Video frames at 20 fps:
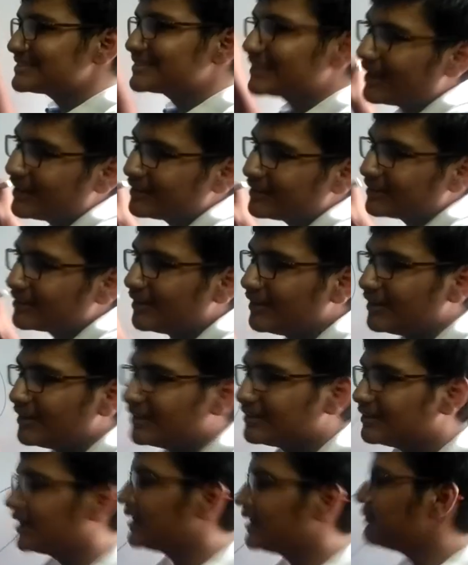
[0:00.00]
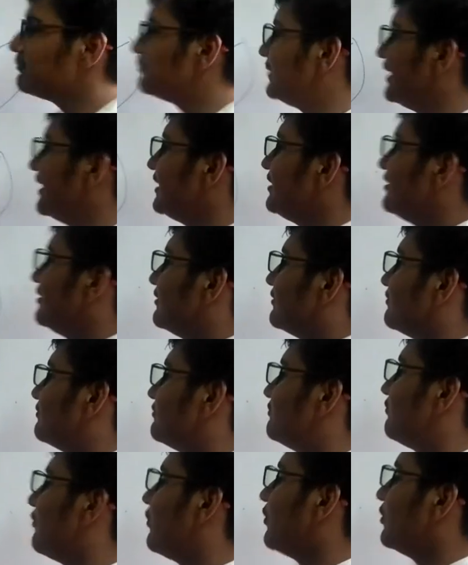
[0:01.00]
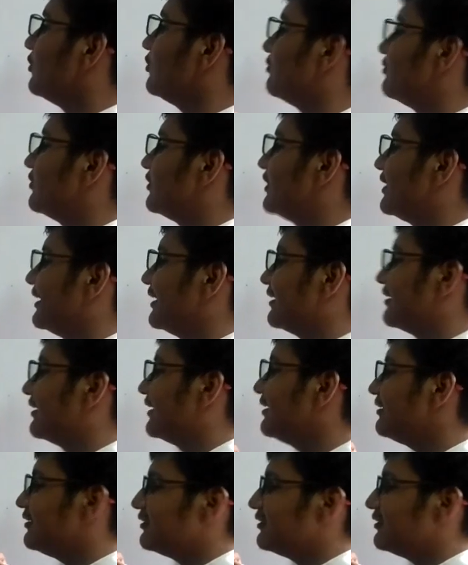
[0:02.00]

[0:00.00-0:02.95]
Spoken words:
the blade fall over their head and